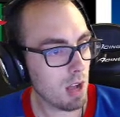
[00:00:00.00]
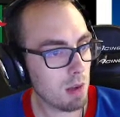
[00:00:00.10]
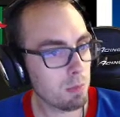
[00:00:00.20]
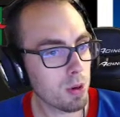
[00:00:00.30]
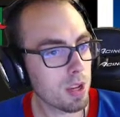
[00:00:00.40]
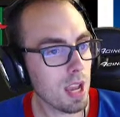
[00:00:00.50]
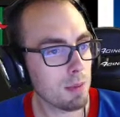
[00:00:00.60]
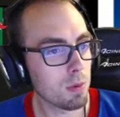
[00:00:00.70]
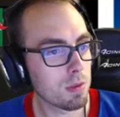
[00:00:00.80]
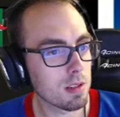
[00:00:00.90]
I'm pretty
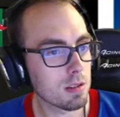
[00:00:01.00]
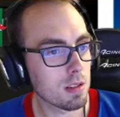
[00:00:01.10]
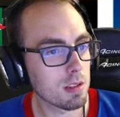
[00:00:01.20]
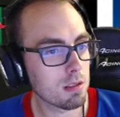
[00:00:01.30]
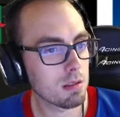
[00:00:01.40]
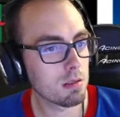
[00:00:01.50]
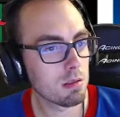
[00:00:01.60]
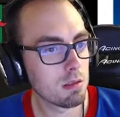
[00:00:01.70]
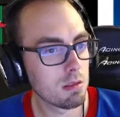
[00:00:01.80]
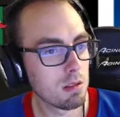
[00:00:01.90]
happy with this list.
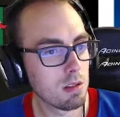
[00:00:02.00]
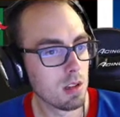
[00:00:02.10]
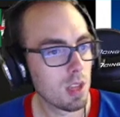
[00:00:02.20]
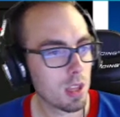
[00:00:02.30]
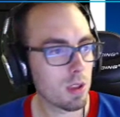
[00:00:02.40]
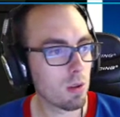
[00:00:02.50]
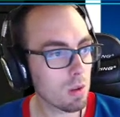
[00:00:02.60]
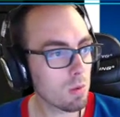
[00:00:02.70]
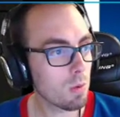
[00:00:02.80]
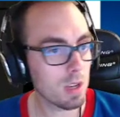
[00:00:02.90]
The
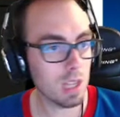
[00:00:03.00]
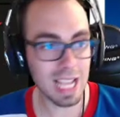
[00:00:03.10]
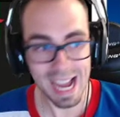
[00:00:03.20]
only one, like,